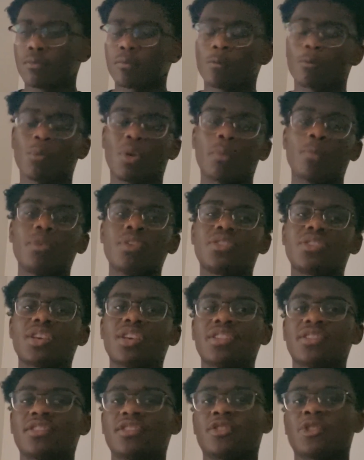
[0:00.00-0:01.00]
when we
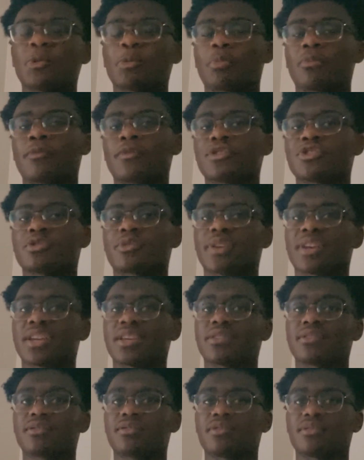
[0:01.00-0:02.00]
chase these superficial
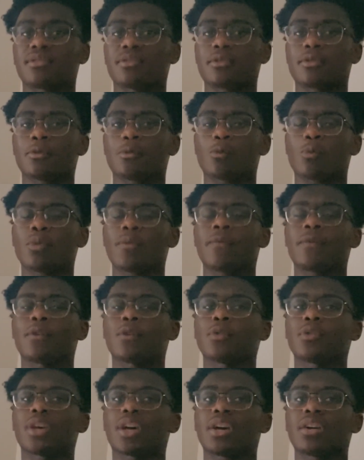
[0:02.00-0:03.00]
gains, we
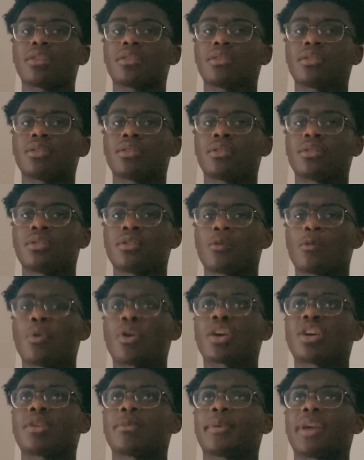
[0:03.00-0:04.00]
feel that we're
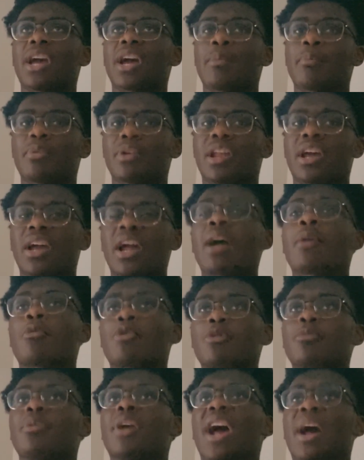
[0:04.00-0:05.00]
going to be happy. Like, I'm
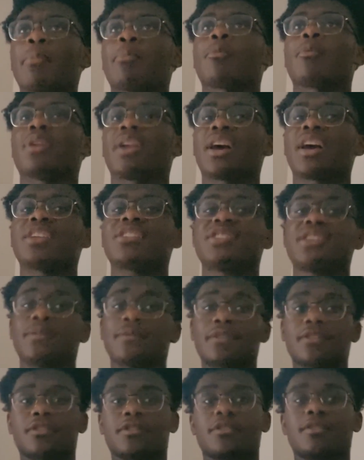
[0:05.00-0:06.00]
going to be happy when I achieve
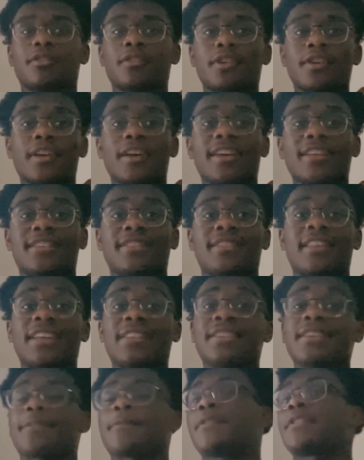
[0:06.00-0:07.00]
this
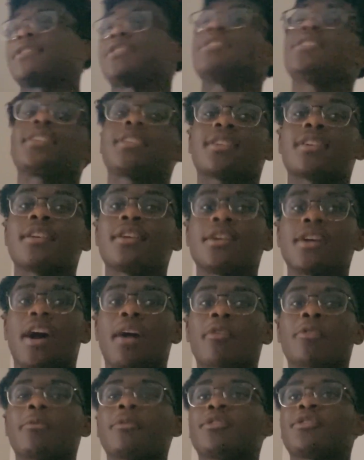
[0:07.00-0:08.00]
aesthetic physique.
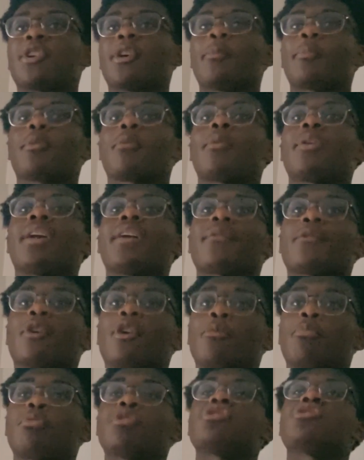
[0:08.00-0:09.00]
I'm going to be so happy when I've got
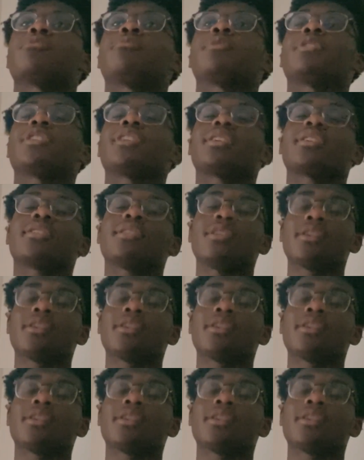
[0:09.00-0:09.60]
a bunch of money.